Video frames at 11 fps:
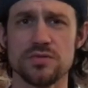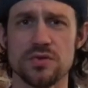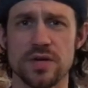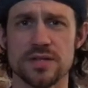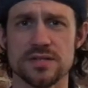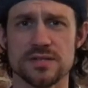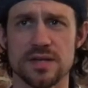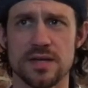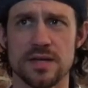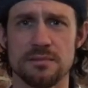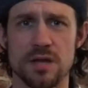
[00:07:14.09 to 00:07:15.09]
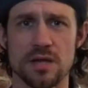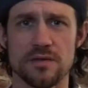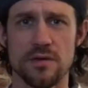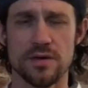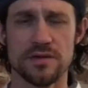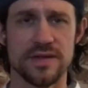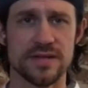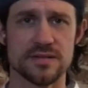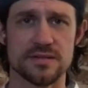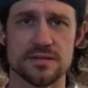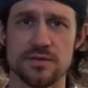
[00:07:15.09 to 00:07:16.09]
Join us, Block of Art
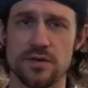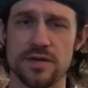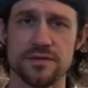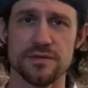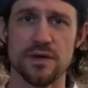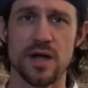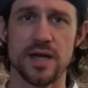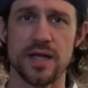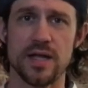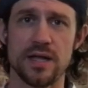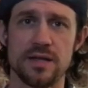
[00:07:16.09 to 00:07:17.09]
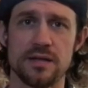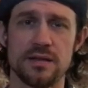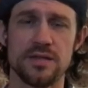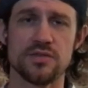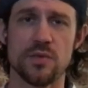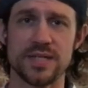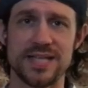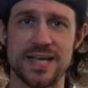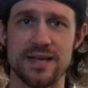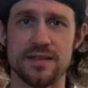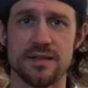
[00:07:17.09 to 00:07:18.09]
events starting Friday, the
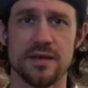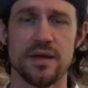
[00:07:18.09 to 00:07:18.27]
28th.